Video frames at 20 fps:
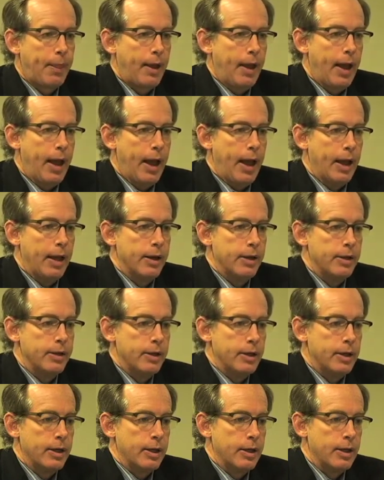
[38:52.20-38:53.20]
and
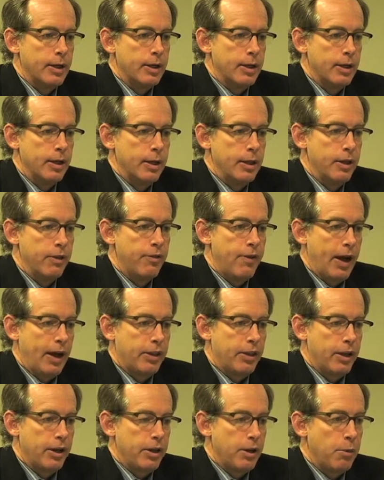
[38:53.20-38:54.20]
uh, the fact
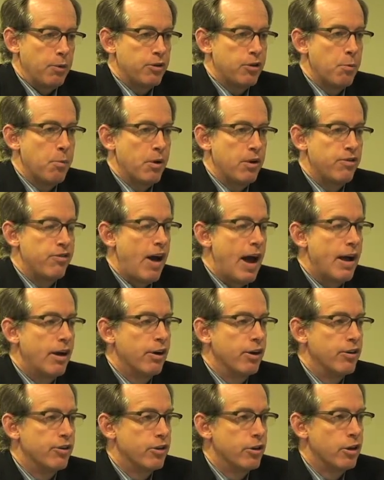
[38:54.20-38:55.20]
that there was so much
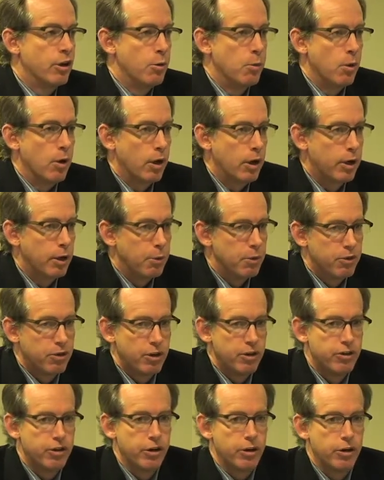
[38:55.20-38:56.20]
violence in her work was
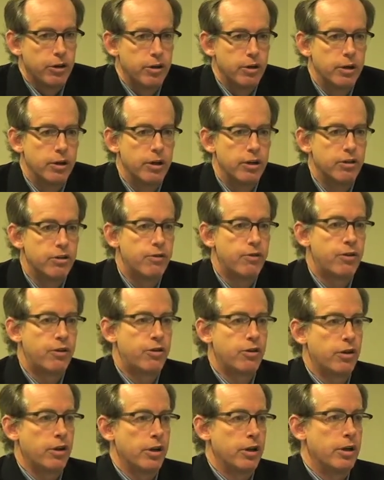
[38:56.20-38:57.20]
considered
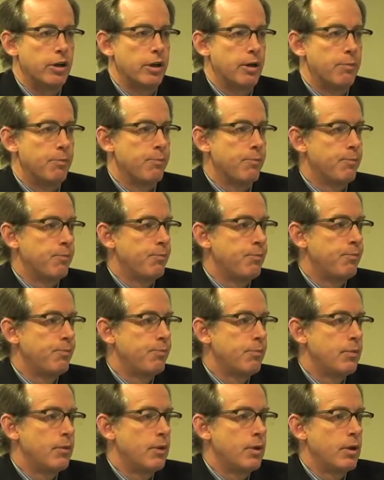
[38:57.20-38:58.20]
insufficiently um,
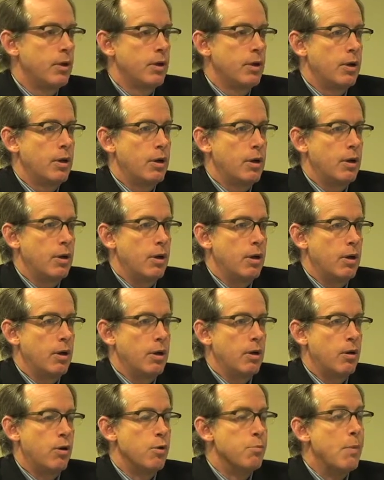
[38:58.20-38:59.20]

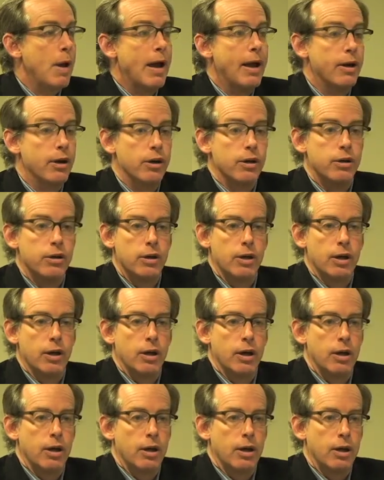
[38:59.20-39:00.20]
good-mannered.
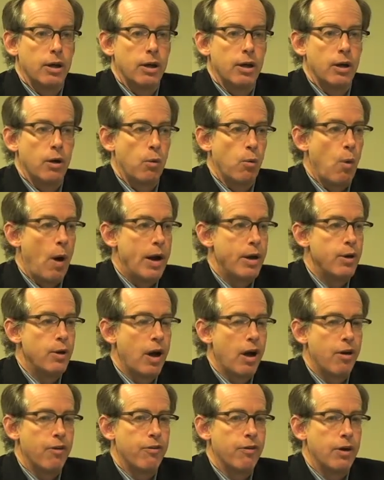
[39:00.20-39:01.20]
Uh, you know, why do you
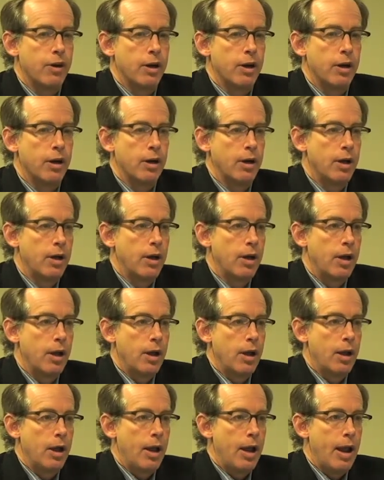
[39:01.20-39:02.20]
have uh,
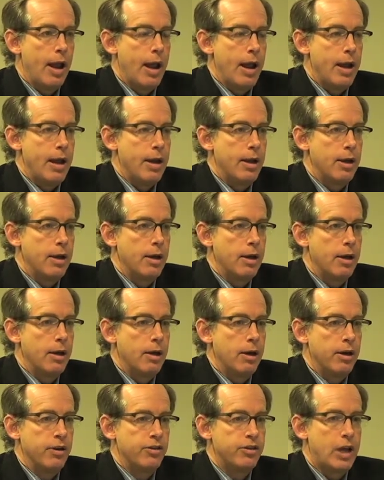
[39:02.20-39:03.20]
a
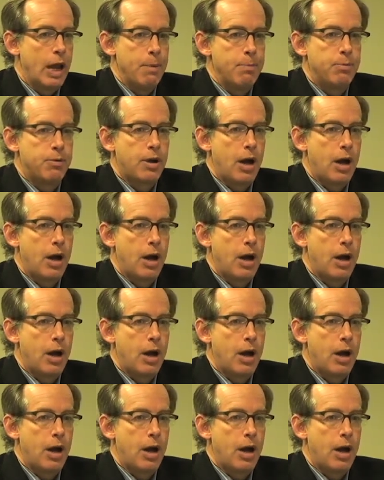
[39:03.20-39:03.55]
an escaped